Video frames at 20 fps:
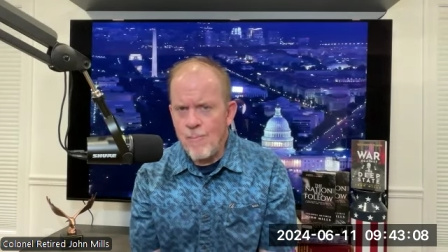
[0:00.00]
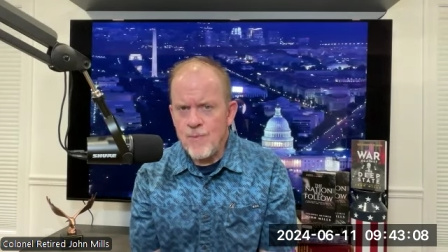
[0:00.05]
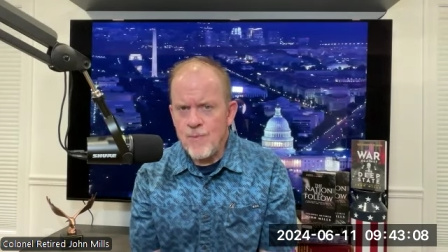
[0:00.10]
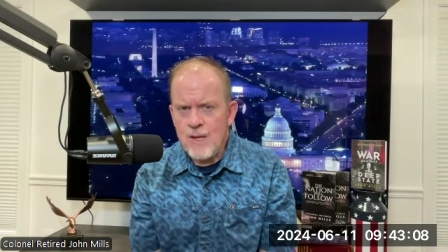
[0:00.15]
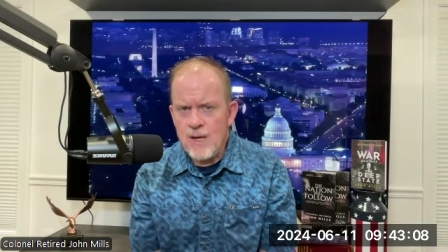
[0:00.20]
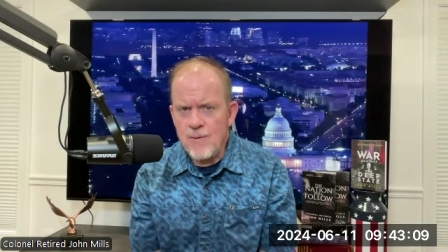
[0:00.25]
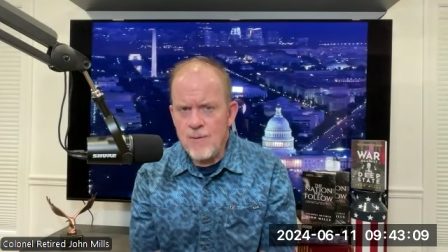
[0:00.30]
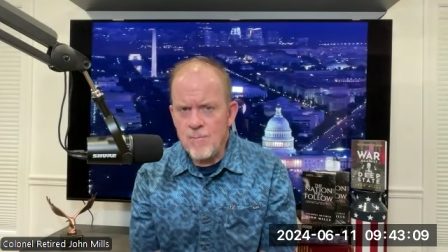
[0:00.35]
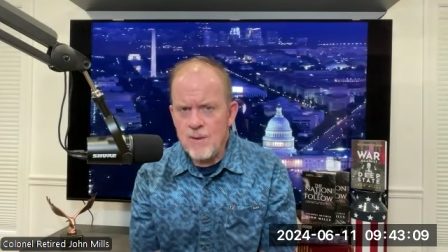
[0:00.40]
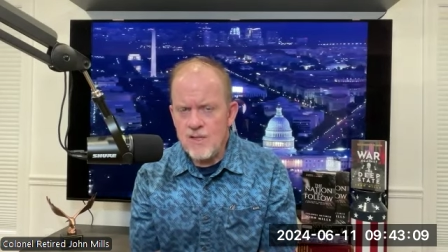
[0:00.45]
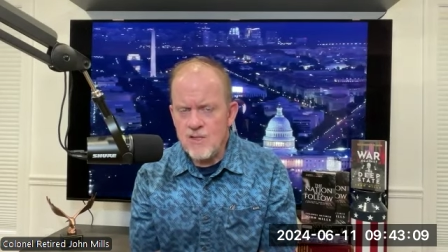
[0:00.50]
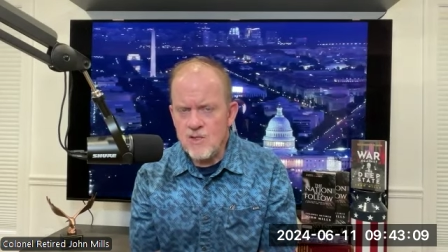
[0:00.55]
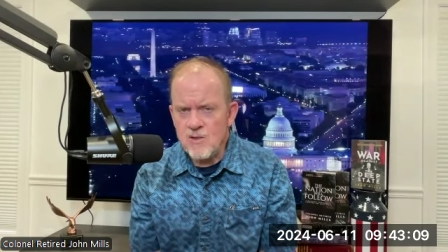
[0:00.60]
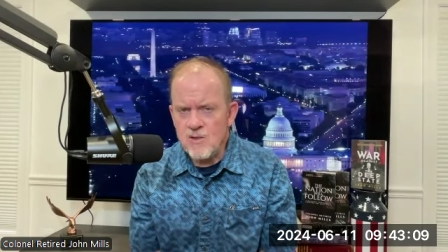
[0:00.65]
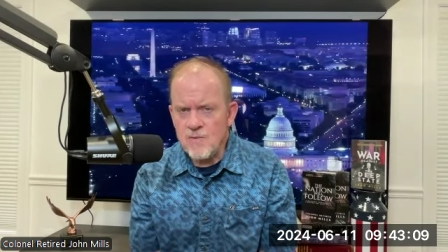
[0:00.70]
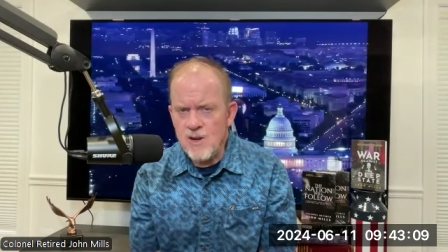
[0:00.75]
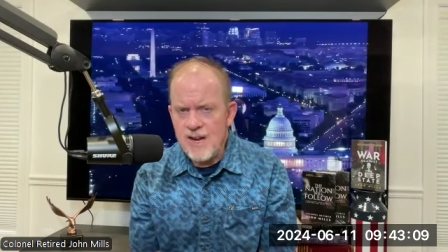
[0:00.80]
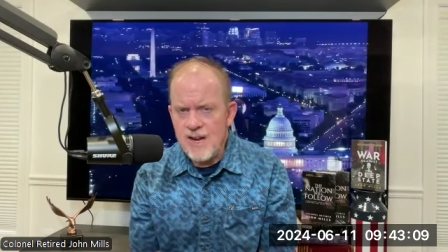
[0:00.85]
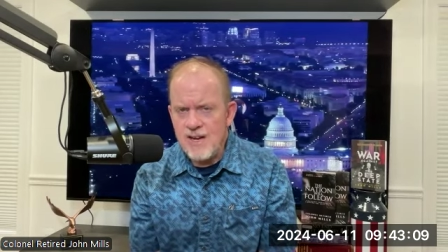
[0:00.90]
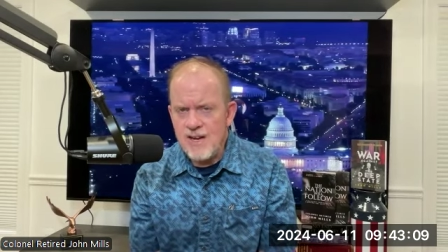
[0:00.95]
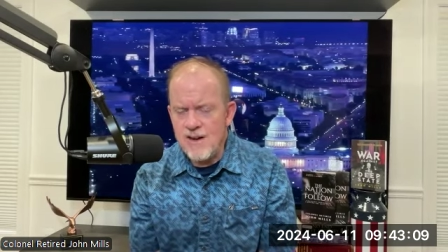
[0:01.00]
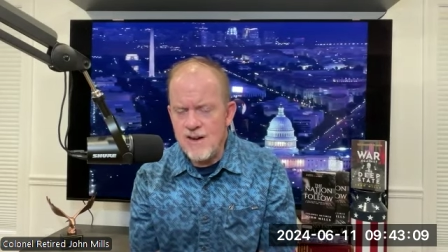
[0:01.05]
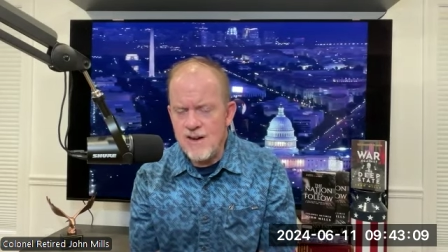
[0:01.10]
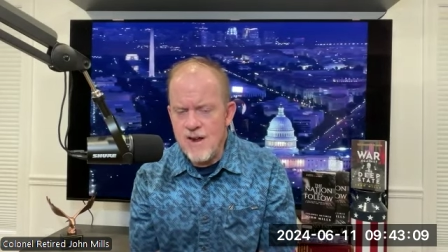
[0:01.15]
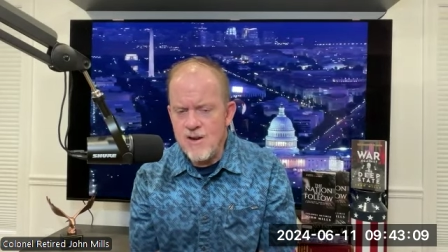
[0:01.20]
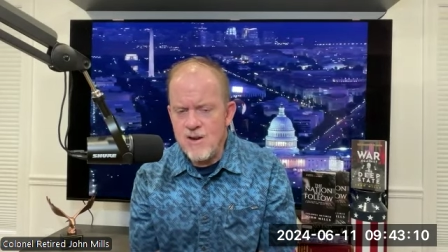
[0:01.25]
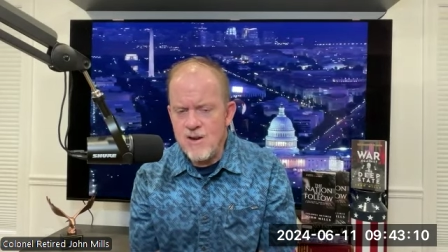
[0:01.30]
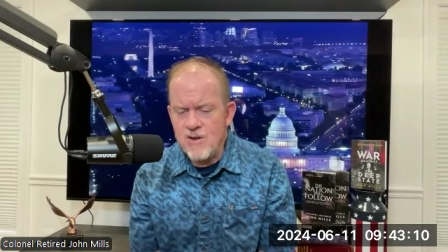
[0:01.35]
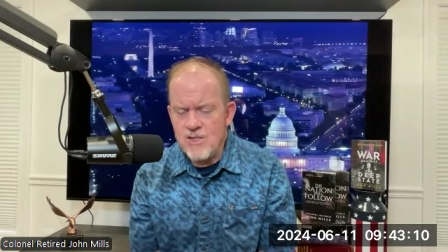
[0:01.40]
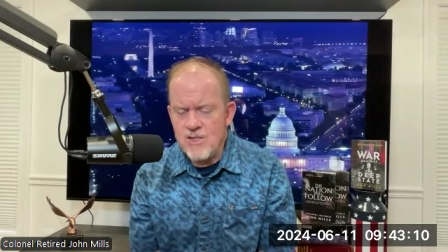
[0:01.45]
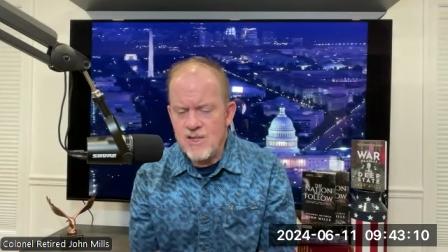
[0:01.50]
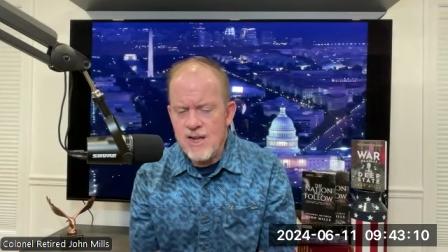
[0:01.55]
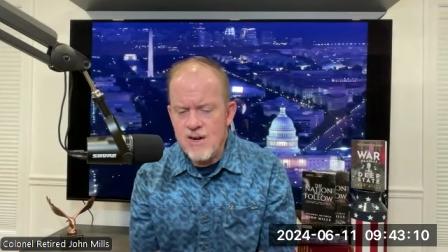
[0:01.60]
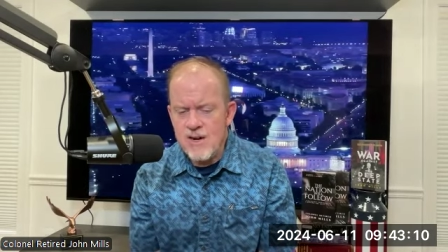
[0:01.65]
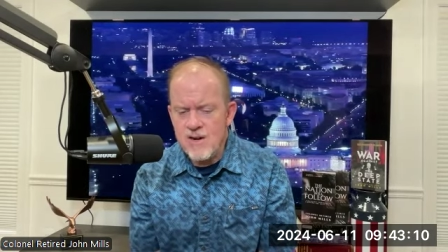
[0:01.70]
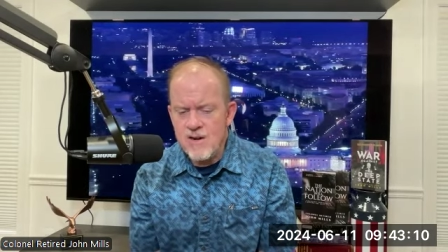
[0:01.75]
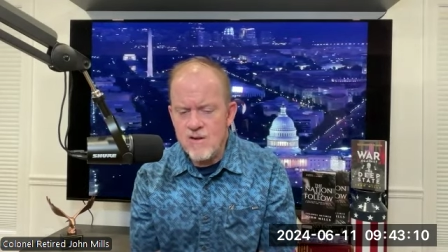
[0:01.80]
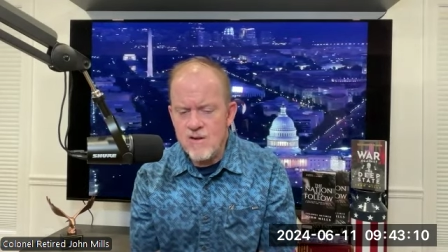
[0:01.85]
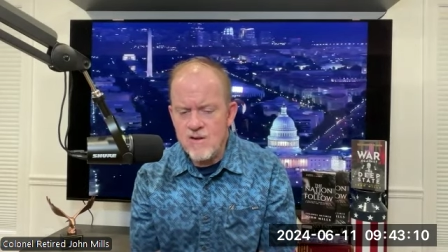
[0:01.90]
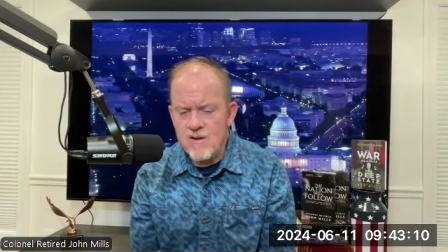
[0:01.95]
in Pennsylvania. Now, your
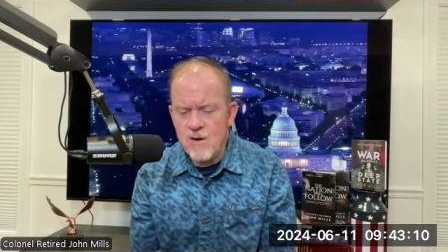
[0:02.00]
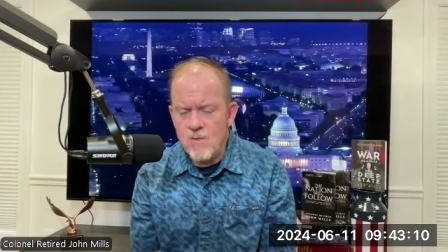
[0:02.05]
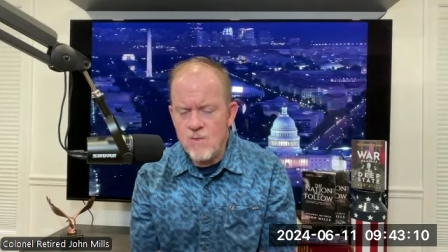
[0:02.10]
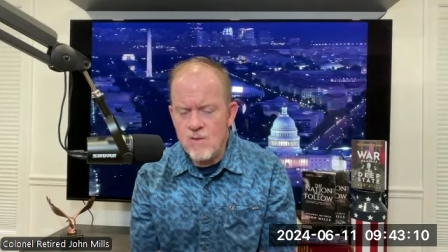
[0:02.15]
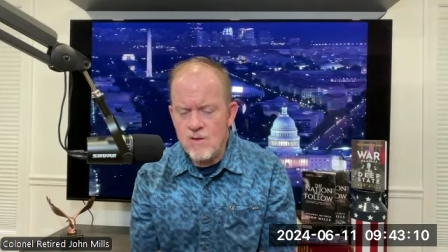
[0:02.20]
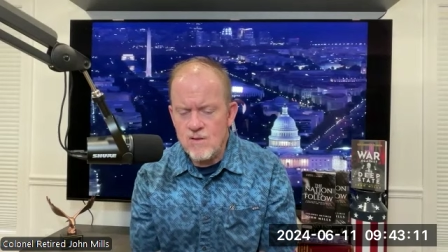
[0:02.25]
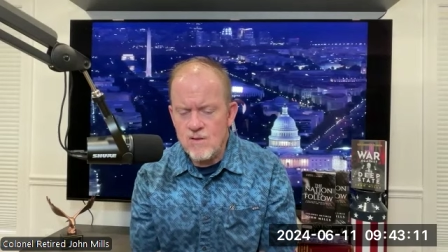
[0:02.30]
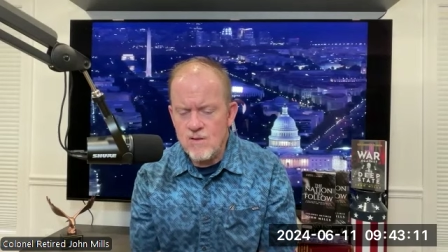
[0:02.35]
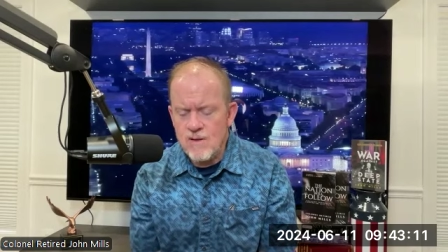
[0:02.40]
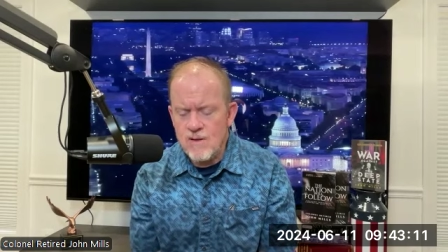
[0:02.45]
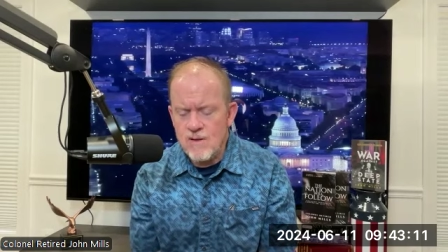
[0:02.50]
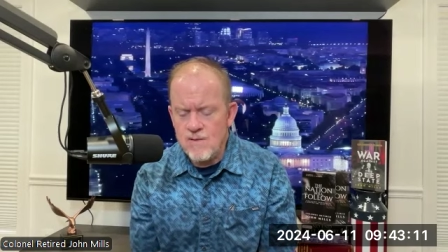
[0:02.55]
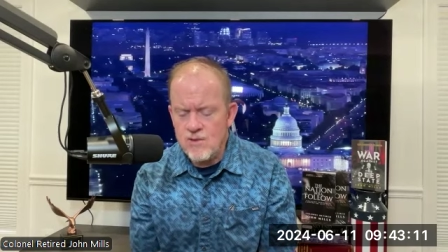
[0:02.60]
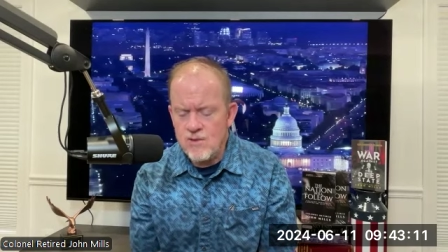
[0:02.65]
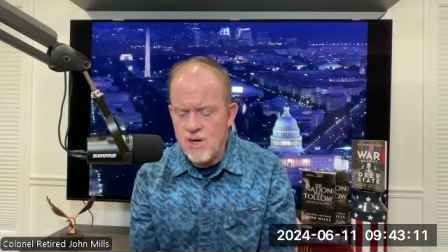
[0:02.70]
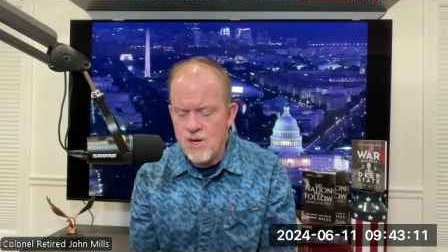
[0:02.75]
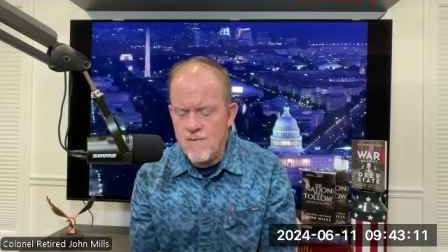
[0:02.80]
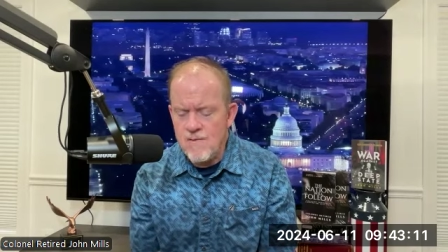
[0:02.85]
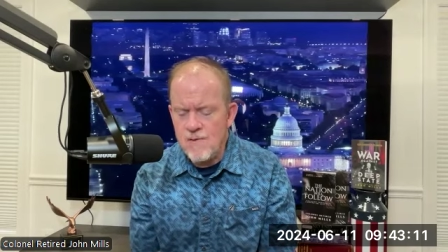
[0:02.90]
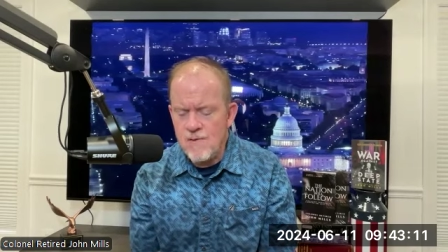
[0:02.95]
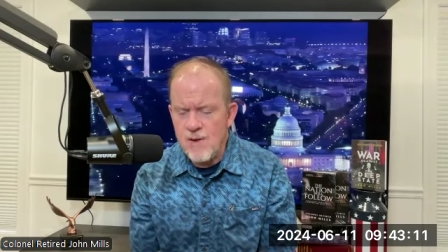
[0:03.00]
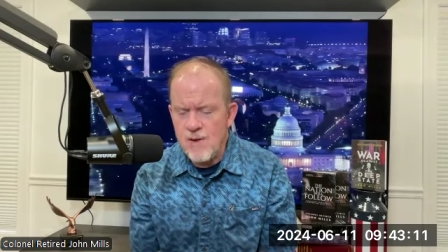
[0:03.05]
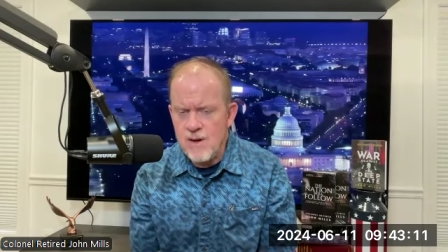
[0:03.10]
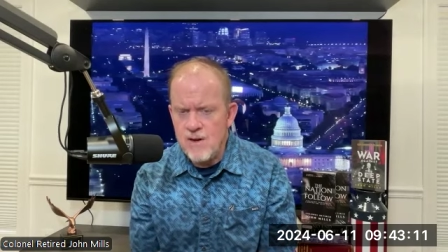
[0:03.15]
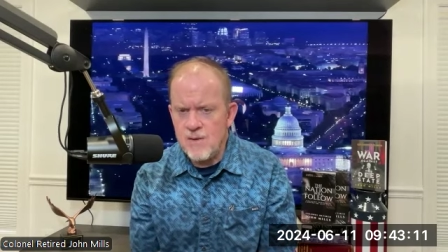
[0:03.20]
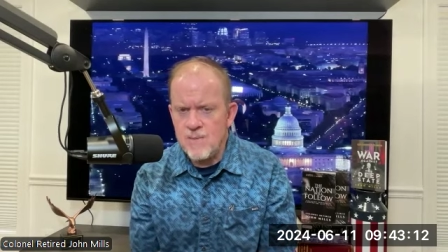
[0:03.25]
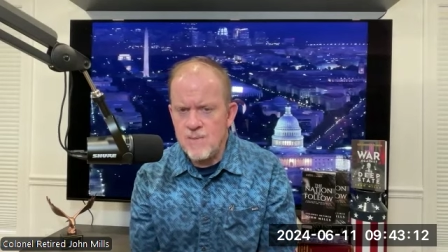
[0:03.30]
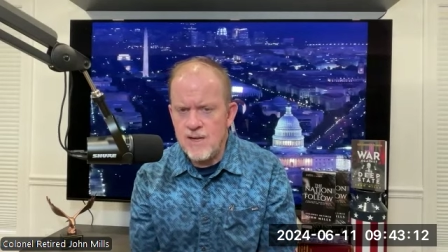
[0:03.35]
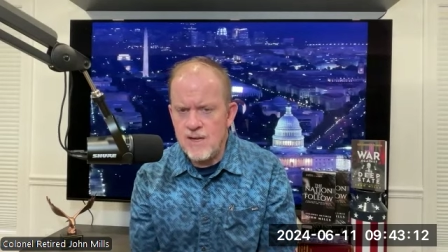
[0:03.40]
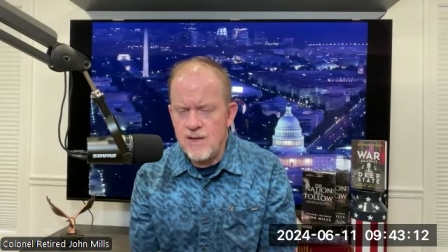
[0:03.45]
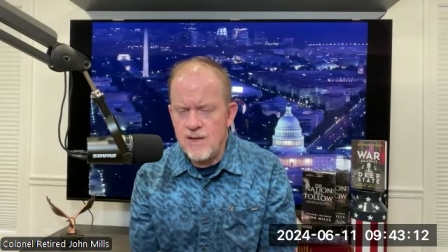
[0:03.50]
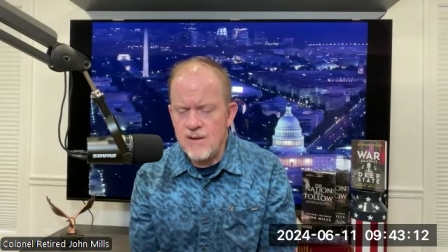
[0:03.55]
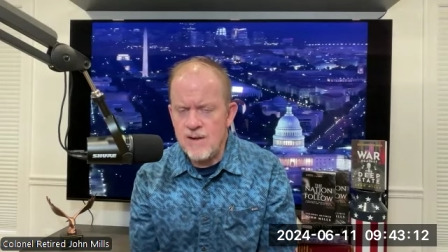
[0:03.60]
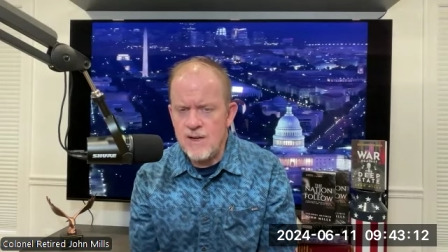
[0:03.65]
senator, I will, you know, John Fetterman